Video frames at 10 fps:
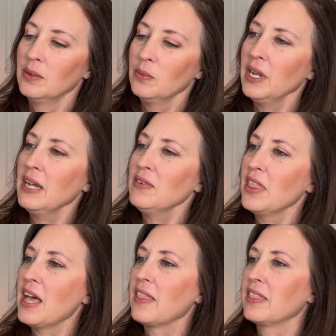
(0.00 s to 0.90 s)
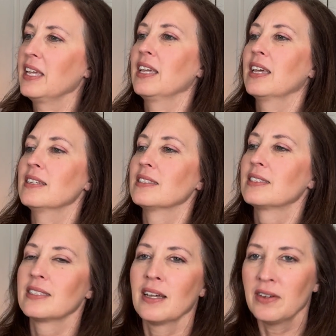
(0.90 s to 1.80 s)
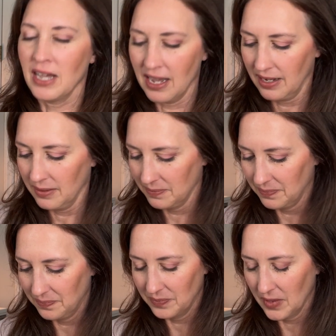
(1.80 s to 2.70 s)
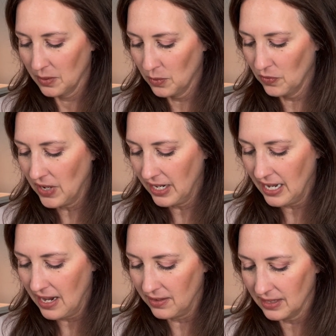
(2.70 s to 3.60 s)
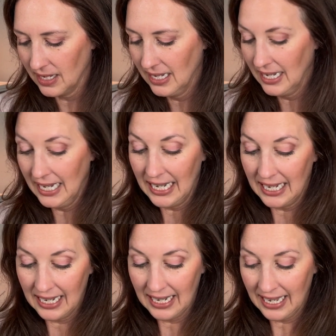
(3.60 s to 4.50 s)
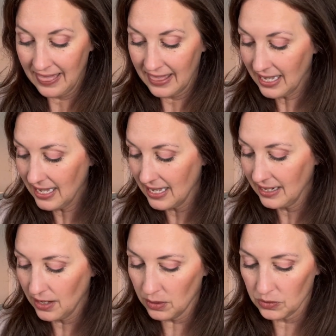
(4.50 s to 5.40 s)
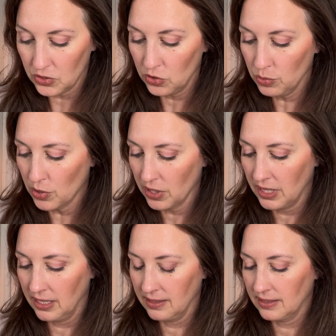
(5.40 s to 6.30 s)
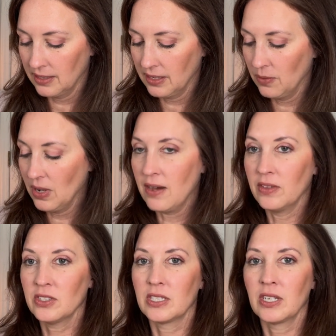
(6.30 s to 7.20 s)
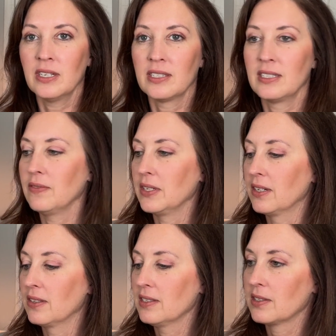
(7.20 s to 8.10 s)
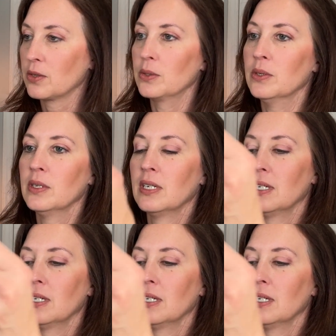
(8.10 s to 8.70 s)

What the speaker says: that thing is. Okay, we'll find out. And then, oh, 2 more things. Okay, wow, there's a ton of stuff in here. This is cool.